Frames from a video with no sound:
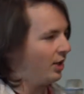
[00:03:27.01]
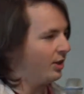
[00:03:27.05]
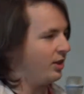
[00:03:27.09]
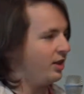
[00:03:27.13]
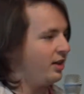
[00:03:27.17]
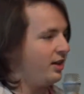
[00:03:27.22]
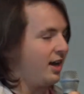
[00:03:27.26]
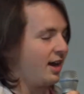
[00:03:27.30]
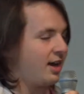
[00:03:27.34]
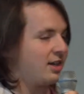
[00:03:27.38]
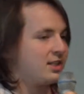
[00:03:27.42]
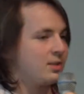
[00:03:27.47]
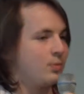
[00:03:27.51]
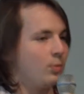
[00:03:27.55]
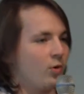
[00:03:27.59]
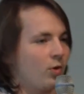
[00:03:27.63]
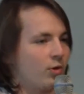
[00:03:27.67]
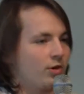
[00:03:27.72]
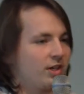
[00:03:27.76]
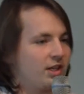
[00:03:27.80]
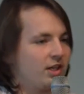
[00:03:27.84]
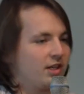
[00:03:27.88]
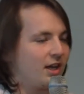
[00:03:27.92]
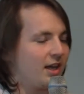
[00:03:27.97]
the next
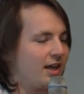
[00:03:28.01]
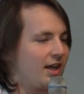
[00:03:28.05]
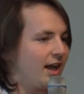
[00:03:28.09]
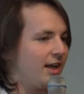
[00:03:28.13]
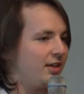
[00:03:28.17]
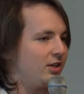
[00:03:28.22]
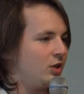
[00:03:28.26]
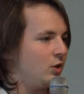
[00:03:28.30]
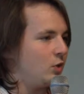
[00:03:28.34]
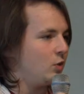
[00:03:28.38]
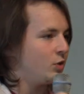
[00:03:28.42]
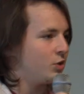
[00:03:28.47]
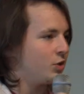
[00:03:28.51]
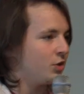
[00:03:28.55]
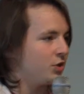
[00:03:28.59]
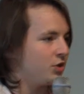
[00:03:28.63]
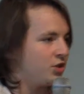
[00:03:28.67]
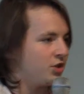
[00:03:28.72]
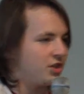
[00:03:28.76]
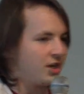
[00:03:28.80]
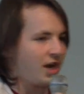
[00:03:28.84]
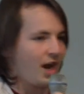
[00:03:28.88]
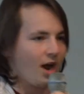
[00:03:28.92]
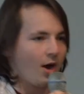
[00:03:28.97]
morning, I had to use her
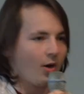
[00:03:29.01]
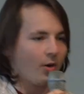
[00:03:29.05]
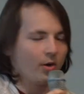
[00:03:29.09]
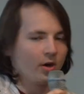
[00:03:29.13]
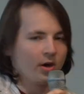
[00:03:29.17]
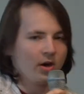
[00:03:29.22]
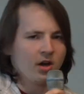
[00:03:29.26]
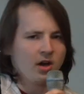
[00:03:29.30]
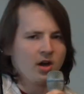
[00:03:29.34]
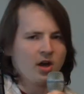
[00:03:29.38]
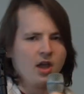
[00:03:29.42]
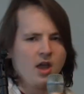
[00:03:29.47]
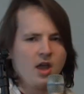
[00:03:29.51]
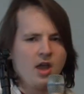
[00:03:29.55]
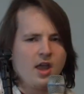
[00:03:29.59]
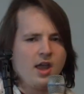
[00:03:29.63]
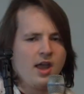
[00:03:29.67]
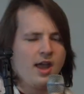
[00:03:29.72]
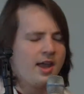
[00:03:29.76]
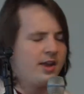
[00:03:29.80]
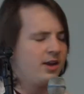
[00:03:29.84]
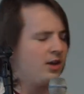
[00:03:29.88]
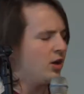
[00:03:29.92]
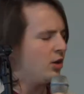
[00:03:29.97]
shower.
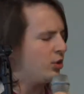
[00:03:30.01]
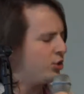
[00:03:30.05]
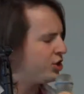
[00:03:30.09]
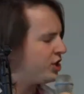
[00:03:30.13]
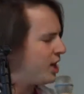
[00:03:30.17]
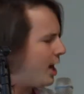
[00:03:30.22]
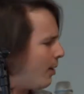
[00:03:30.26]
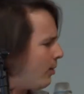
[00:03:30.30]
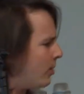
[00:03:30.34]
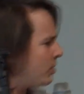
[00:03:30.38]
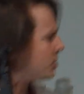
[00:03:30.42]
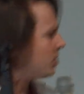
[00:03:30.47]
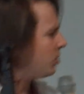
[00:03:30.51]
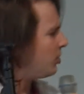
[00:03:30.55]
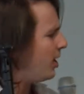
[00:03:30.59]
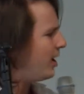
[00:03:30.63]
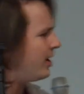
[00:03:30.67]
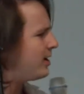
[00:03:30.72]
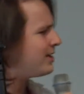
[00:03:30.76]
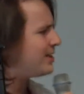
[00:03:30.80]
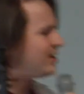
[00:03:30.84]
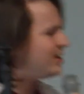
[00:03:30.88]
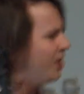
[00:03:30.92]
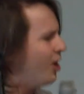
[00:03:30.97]
And, you know, showers are
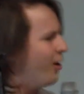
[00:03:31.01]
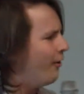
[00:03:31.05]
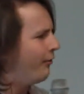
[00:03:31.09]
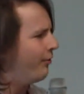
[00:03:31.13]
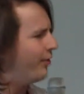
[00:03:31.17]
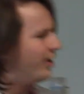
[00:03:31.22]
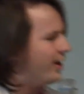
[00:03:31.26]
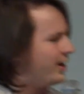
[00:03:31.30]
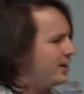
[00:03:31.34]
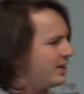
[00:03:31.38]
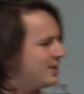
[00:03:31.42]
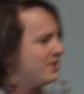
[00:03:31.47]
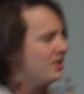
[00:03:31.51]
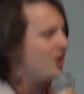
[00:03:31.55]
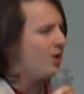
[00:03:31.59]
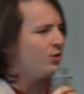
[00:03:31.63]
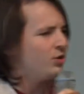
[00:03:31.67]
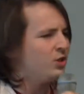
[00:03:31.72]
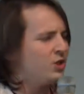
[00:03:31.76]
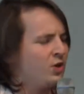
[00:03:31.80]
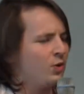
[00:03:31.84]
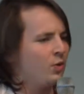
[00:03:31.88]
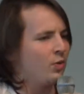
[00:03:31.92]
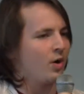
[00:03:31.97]
like snowflakes. No
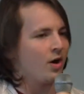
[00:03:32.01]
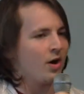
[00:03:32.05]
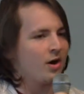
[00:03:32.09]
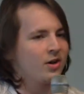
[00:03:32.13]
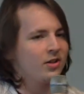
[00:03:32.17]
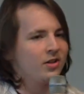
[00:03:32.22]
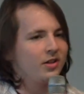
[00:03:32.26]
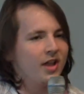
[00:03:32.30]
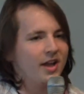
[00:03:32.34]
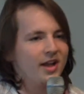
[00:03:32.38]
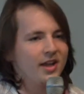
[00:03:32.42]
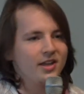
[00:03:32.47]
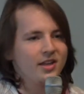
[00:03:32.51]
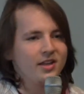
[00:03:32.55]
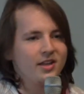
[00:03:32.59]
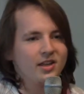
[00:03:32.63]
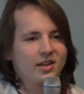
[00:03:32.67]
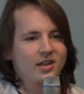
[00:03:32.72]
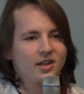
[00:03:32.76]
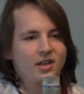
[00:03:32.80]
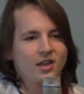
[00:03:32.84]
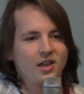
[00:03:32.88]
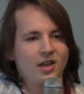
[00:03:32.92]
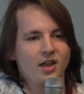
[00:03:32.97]
two are
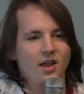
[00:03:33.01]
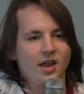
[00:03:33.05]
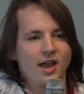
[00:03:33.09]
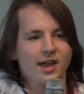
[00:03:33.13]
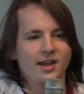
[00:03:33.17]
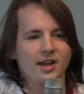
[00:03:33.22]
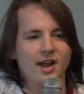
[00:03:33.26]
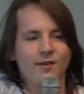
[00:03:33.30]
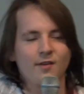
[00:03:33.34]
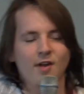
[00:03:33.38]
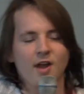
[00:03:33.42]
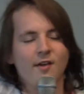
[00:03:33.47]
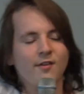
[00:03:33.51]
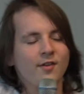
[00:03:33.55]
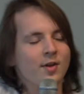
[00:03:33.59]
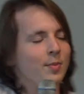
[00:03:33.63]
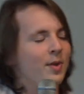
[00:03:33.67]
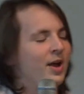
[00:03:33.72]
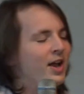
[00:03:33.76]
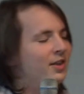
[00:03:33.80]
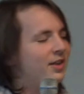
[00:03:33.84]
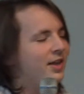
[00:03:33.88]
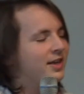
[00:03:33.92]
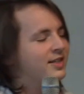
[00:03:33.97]
alike. And
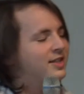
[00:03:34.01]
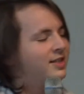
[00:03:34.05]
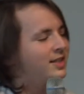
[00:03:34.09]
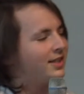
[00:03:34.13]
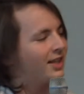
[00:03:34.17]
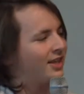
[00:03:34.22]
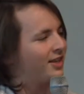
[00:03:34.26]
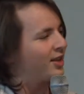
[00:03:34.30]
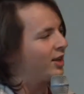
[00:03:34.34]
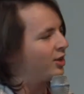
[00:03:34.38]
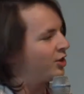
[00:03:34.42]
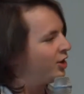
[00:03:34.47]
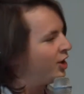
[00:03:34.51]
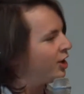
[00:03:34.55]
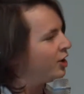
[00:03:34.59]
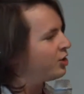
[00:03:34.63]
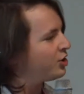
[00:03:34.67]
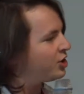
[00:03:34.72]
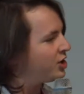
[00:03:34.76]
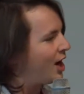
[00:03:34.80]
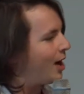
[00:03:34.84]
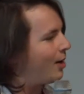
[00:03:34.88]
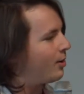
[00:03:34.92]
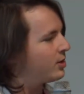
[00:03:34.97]
everybody likes to think that their
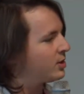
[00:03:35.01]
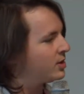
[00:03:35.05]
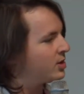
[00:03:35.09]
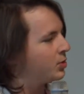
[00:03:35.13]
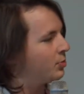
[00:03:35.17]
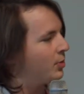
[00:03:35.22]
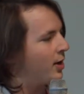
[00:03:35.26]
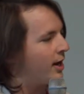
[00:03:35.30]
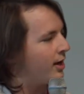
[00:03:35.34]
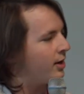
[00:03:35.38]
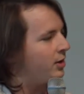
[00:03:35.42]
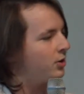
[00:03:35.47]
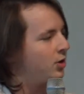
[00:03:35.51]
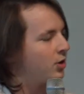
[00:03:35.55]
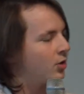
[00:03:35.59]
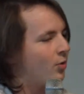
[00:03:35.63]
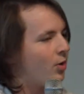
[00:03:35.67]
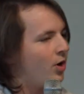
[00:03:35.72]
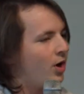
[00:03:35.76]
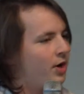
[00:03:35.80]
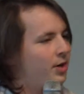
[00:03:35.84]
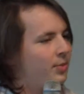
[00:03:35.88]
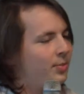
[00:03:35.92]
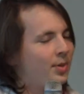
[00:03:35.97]
shower is the regular
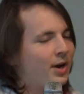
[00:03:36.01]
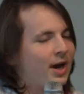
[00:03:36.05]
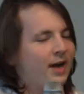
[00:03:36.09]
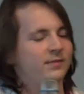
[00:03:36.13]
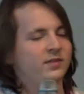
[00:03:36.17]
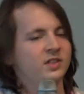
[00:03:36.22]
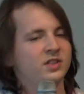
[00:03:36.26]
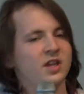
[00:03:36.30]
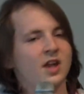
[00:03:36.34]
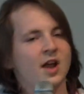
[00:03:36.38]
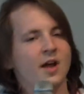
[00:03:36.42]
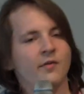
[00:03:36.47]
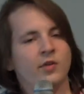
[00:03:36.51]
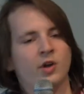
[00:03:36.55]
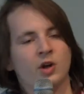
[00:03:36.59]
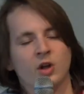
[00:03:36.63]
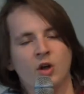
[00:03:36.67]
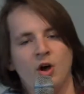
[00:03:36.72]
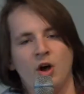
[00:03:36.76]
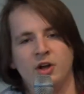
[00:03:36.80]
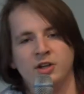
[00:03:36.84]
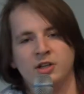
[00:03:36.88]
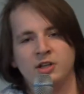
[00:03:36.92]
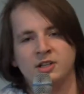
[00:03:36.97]
one, but I've never
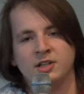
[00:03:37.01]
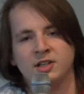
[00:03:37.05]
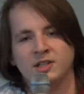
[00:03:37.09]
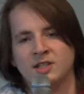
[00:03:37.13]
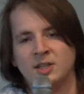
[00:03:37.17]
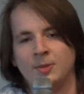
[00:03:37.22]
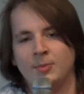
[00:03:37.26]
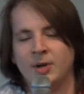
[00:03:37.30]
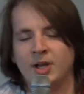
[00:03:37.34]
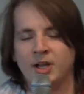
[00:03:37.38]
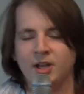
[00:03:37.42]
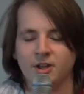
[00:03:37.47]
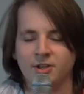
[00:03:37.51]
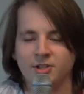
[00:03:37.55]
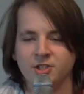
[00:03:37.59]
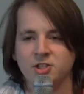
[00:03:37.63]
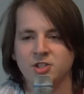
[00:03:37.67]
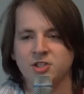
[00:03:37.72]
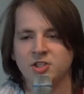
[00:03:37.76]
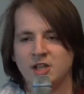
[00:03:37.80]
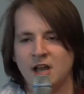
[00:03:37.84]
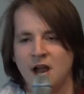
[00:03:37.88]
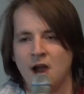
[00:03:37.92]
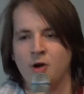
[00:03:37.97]
gone into somebody
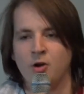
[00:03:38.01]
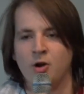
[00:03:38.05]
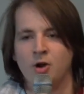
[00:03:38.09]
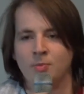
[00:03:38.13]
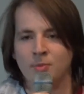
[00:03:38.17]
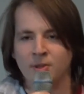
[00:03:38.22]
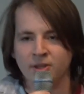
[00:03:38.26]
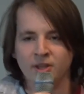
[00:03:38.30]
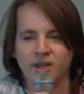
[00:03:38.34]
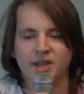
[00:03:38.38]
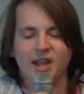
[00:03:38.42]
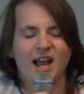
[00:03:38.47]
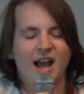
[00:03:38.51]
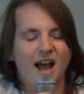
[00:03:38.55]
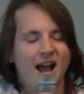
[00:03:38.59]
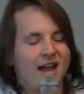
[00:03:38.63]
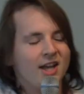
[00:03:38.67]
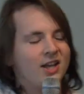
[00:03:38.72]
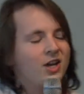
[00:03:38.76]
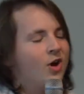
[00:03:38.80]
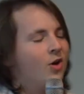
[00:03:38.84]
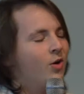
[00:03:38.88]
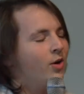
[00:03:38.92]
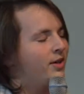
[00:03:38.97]
else's shower and been like,
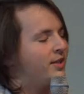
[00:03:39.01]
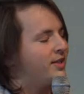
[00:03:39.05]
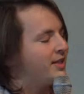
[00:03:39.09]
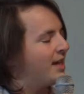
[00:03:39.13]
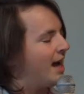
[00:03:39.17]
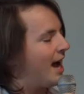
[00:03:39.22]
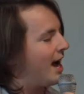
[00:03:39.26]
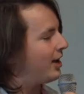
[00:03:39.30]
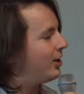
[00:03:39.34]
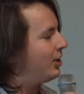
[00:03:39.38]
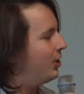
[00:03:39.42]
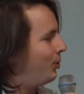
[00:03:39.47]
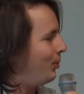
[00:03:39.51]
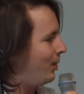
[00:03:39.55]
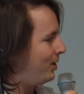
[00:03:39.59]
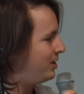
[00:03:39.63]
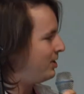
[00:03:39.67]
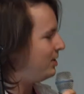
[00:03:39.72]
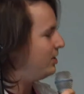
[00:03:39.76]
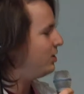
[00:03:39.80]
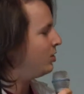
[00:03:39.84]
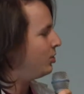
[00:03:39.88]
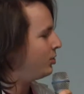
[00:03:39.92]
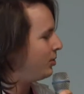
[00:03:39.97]
I know exactly what
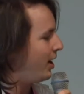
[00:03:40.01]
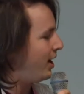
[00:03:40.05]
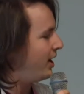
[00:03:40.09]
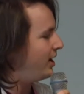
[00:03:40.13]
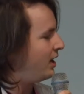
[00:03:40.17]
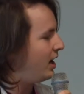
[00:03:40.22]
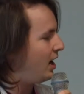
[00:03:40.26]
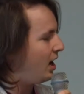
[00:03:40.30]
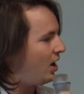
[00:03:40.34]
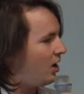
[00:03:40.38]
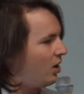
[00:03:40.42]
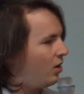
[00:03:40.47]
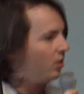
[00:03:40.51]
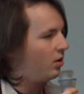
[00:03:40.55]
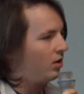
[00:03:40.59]
to do right now.